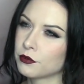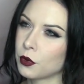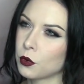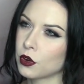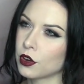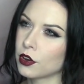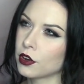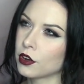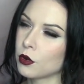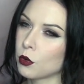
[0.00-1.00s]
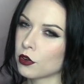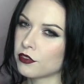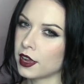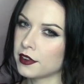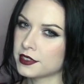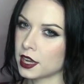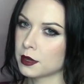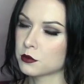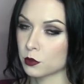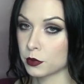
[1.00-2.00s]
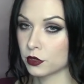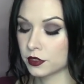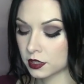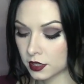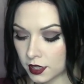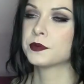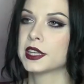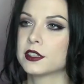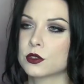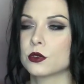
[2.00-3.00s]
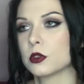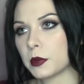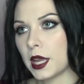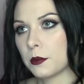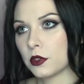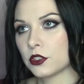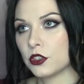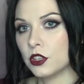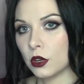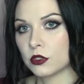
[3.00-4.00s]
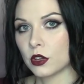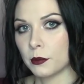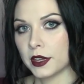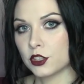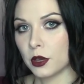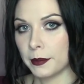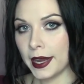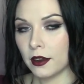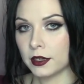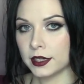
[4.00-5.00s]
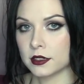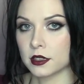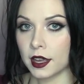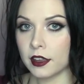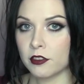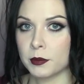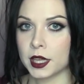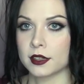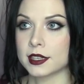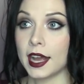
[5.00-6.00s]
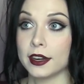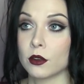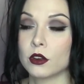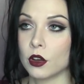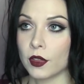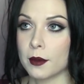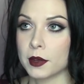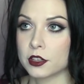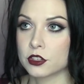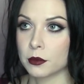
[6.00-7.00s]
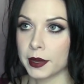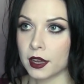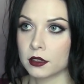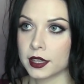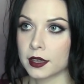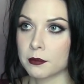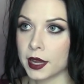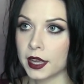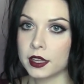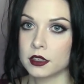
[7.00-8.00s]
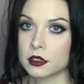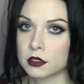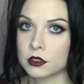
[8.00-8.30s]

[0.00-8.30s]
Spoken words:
4 or 5 times removed. It's cool to be able to know so much about his life because I don't know that much about like my